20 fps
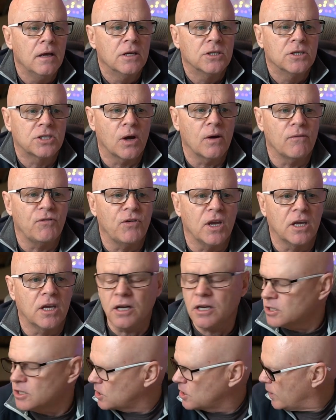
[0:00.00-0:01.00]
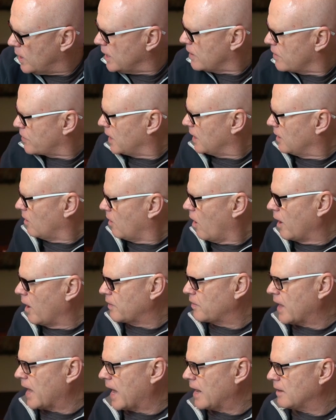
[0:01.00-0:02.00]
So if you're going to do anything
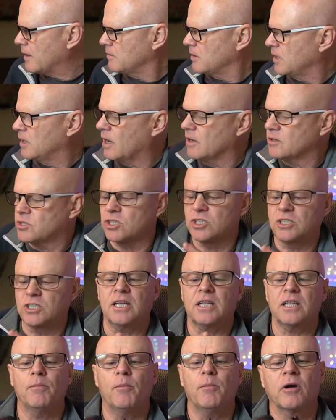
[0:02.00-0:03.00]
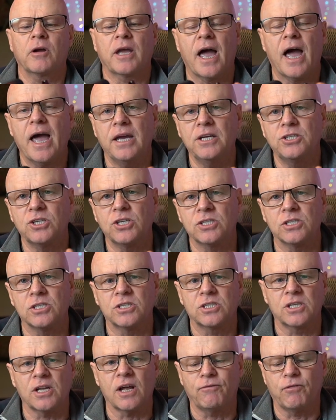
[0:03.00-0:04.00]
like that, you know, stick them on cages
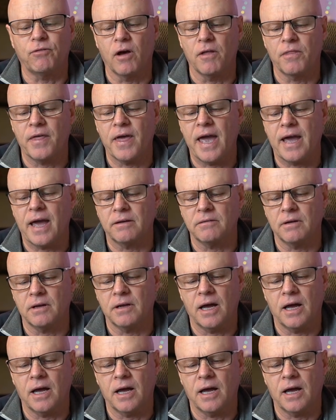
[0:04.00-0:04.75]
and stuff like that.